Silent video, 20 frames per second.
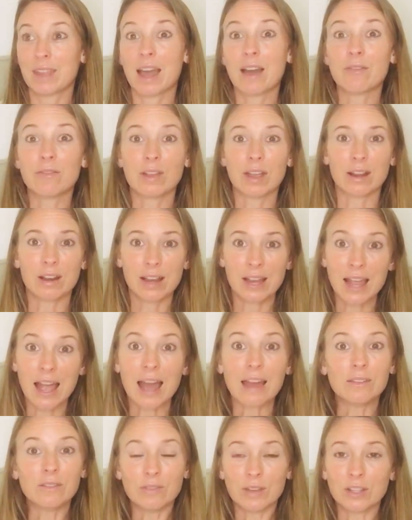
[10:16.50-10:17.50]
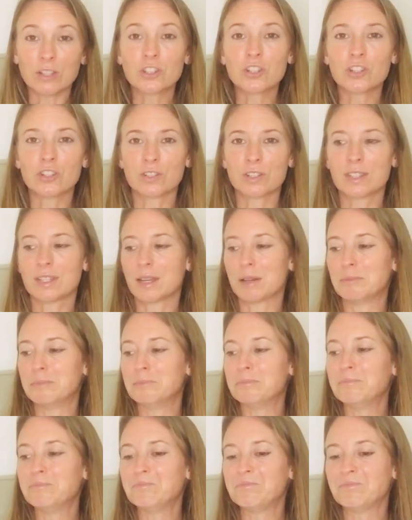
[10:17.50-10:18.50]
Very adventuresome
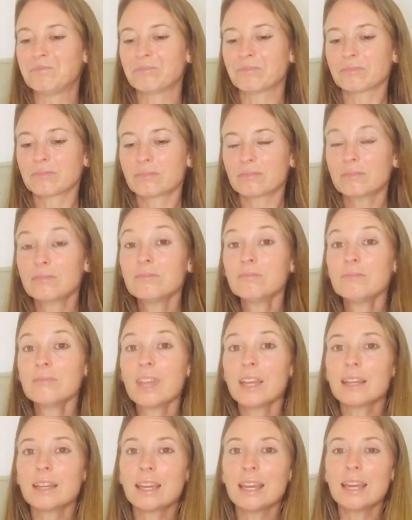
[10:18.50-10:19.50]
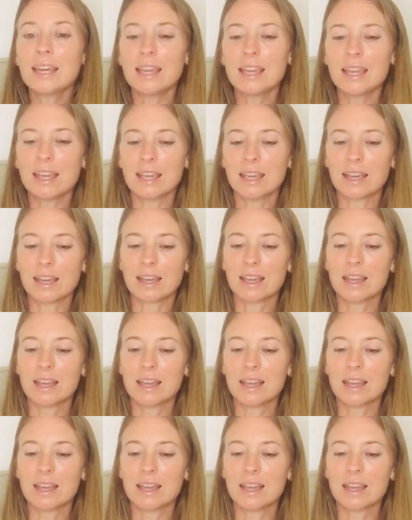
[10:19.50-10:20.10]
king.